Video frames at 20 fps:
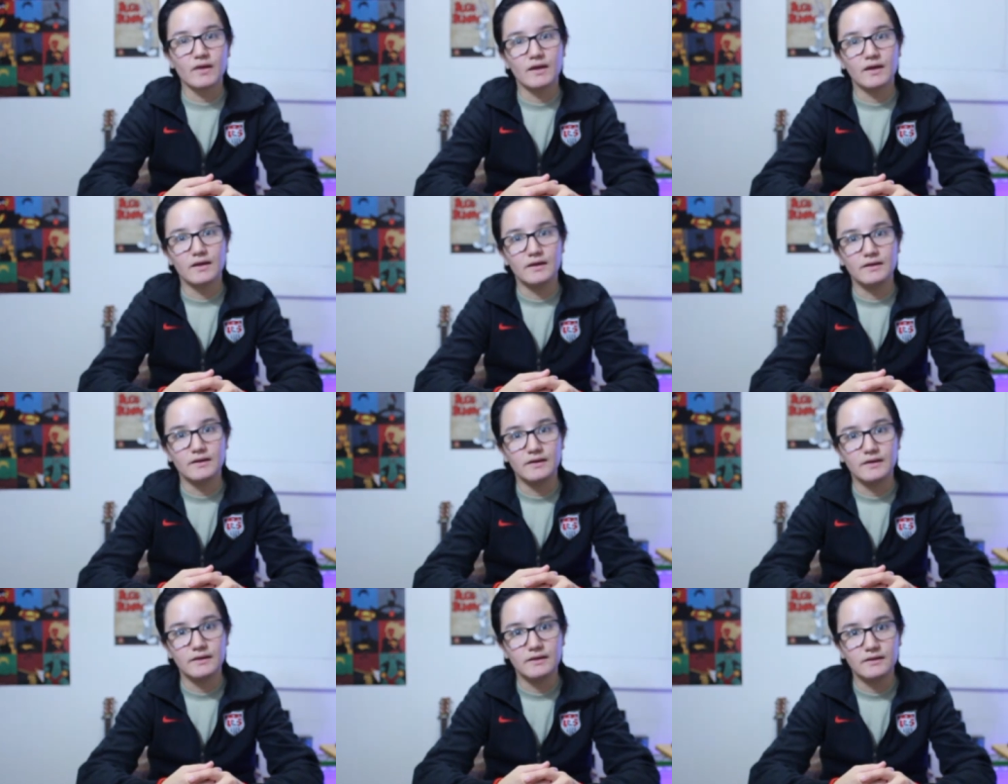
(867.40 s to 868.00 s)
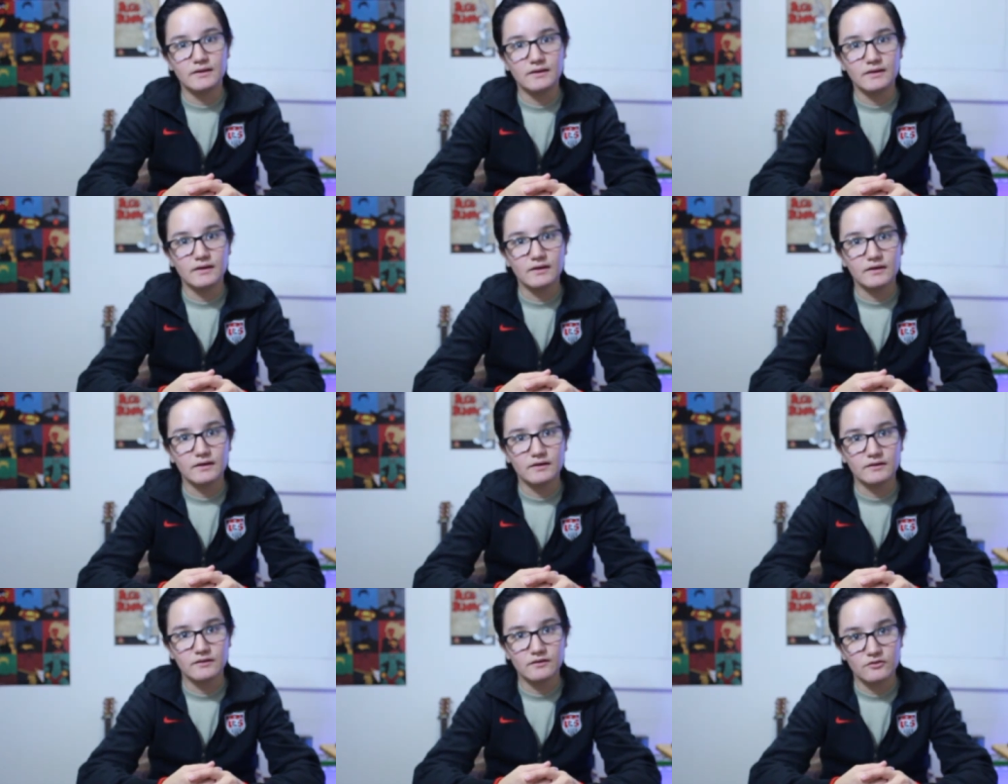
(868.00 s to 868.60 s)
and in
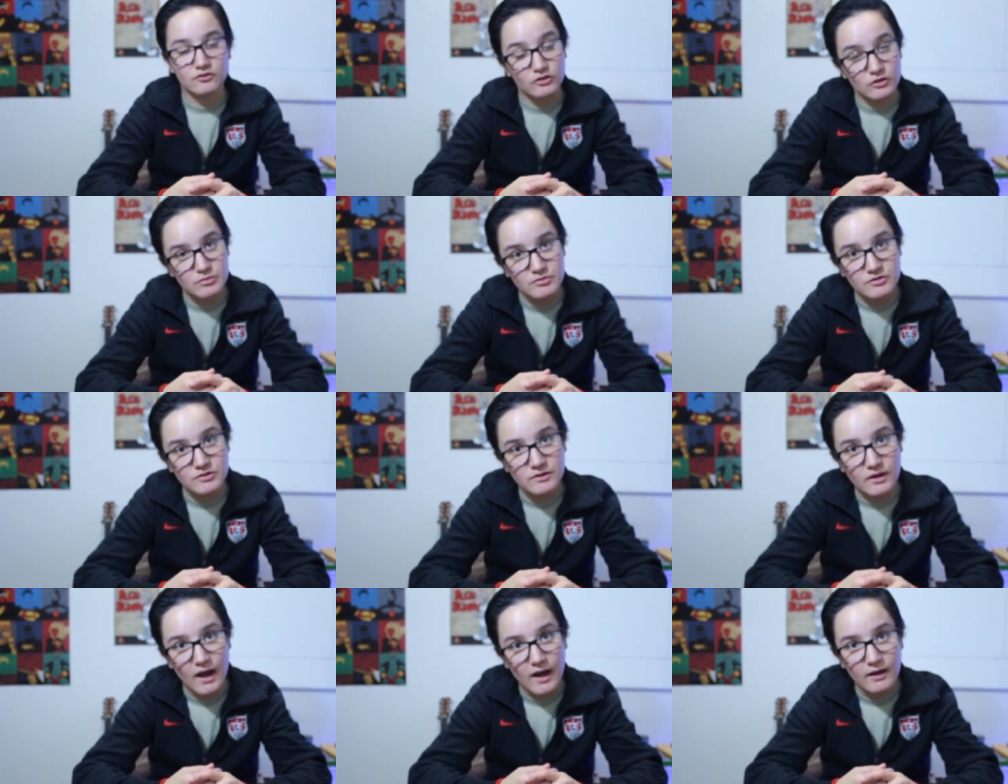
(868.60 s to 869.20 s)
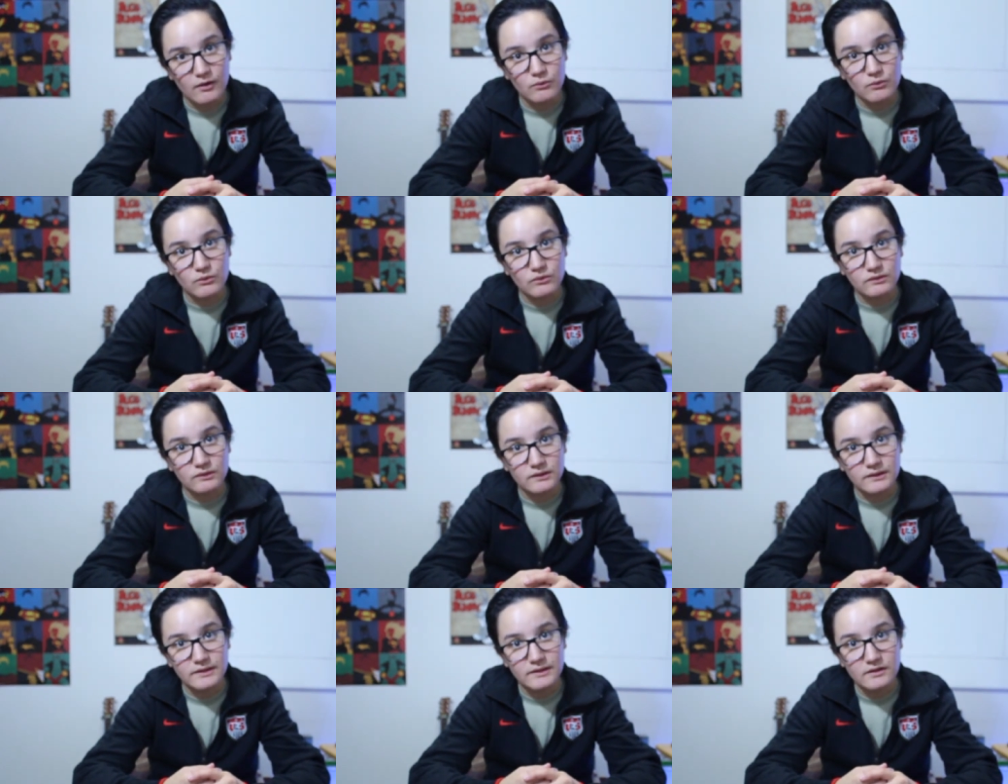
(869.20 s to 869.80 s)
the description I
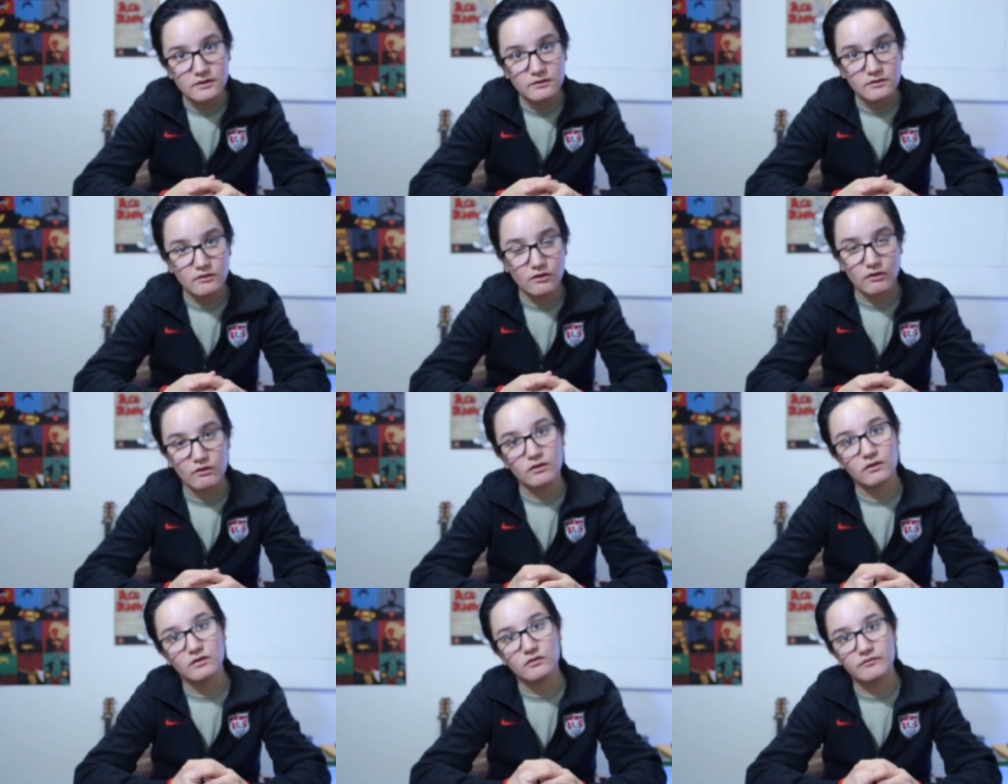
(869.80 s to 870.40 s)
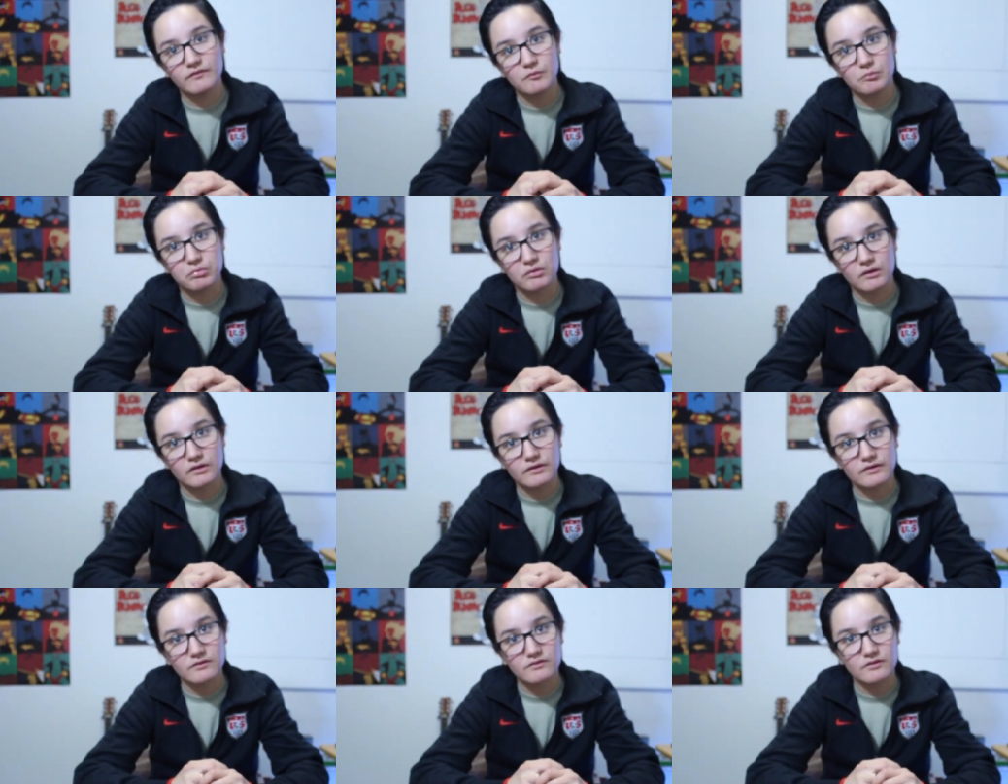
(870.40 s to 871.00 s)
will link all of the
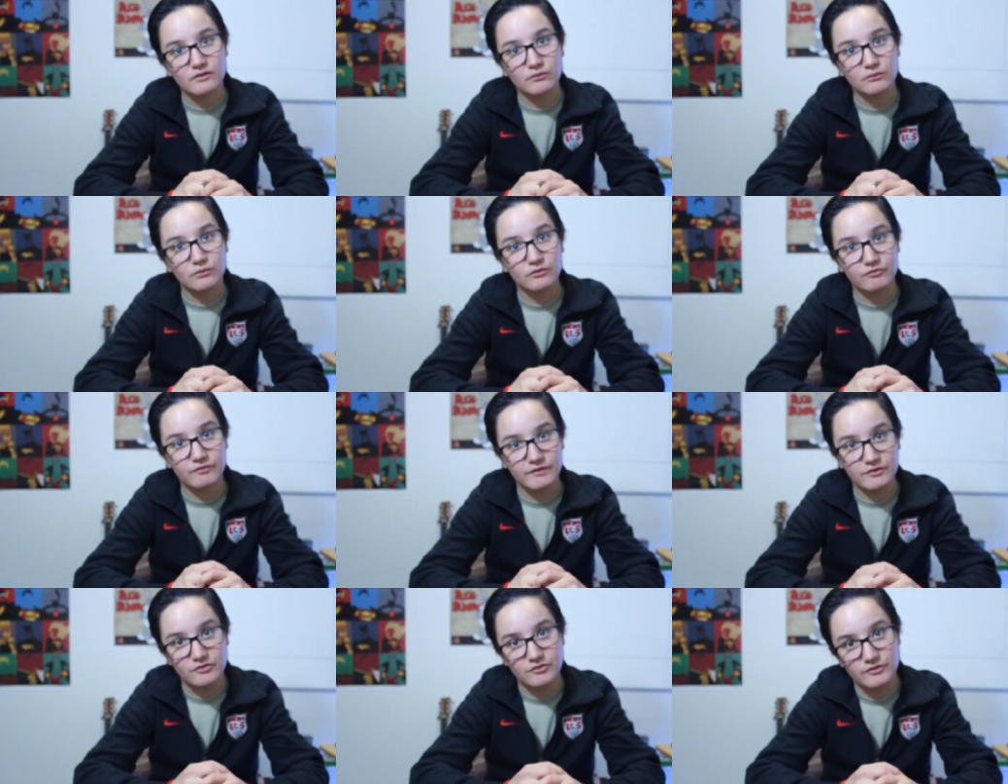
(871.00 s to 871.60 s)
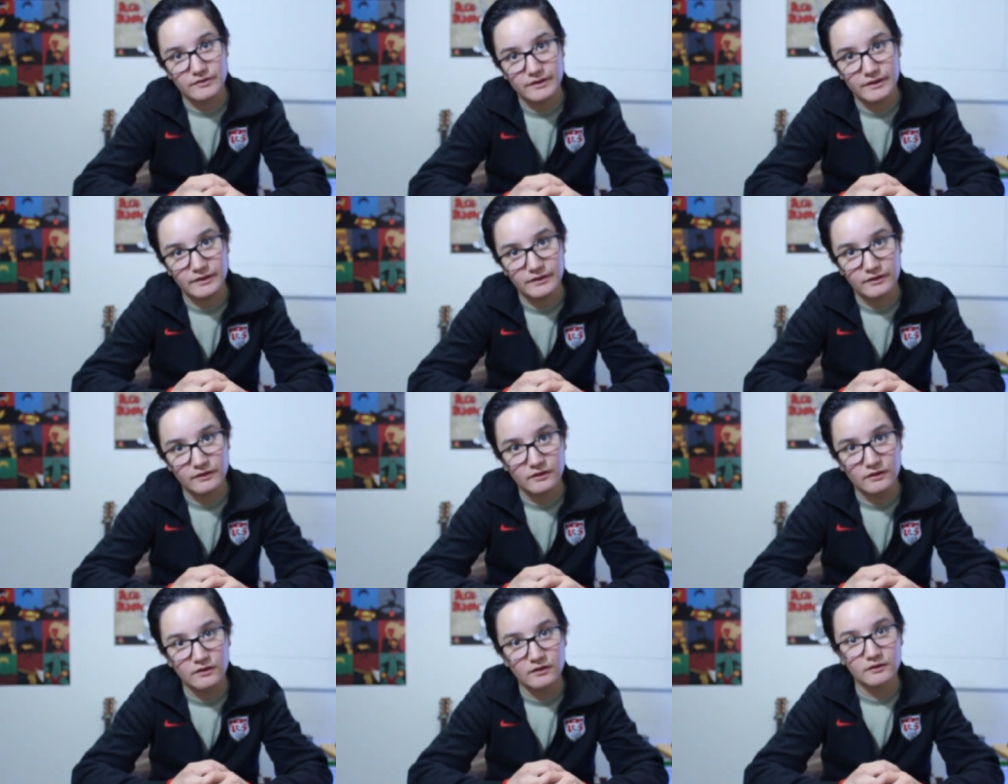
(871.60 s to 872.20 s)
products that were featured
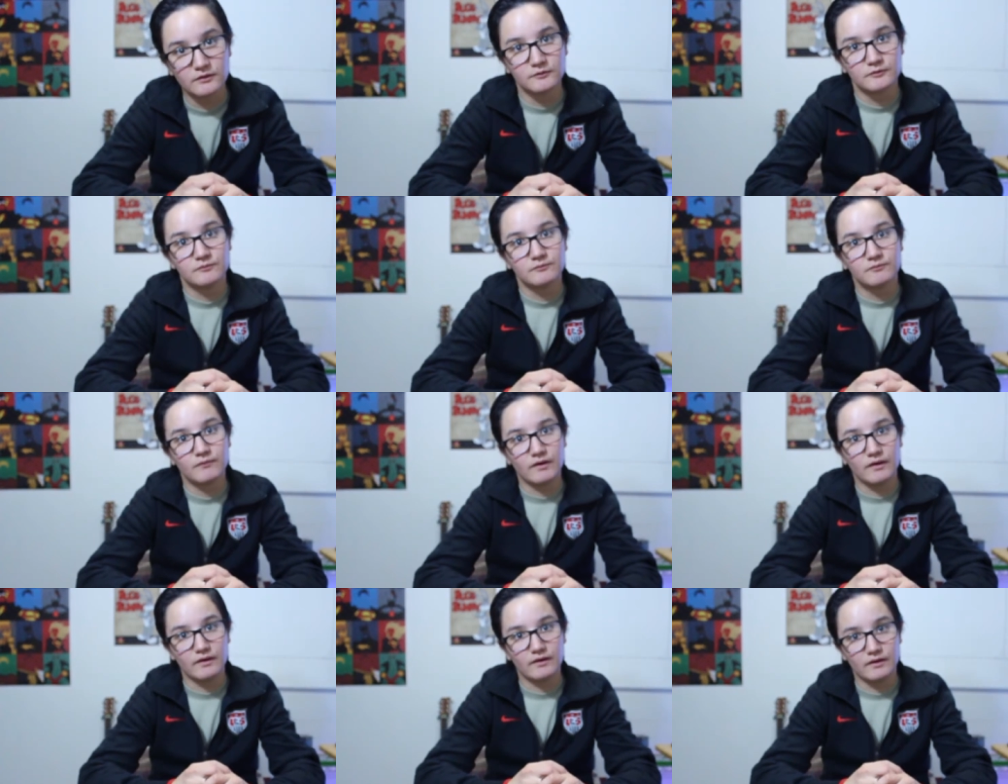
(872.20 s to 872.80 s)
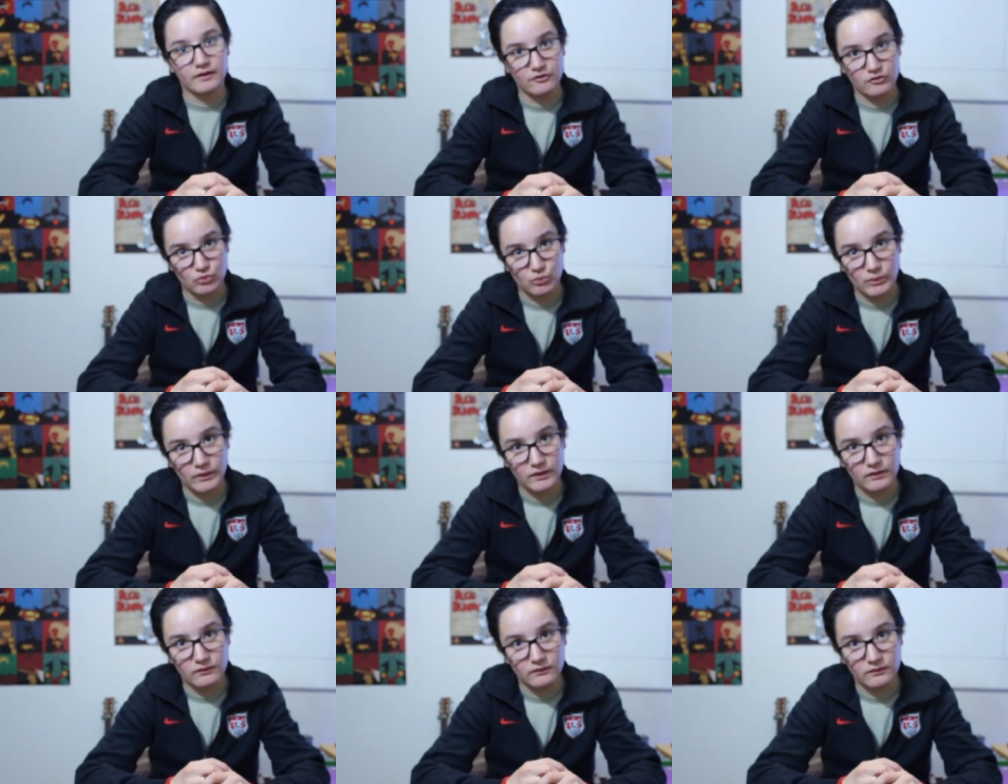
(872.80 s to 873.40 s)
here as
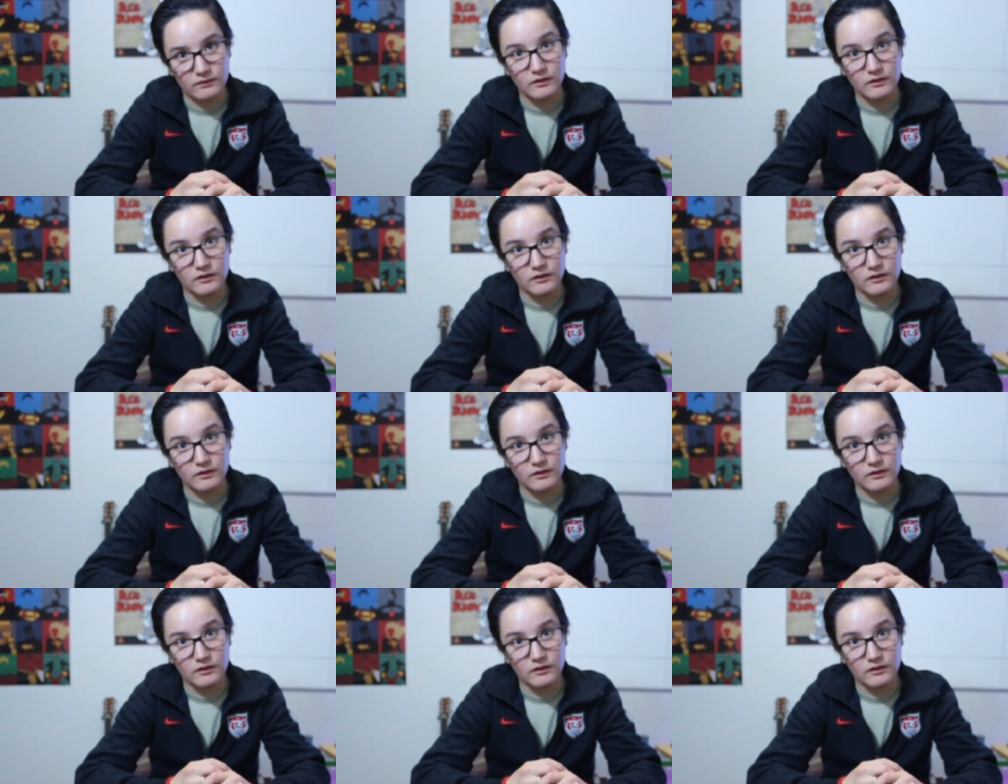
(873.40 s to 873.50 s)
well.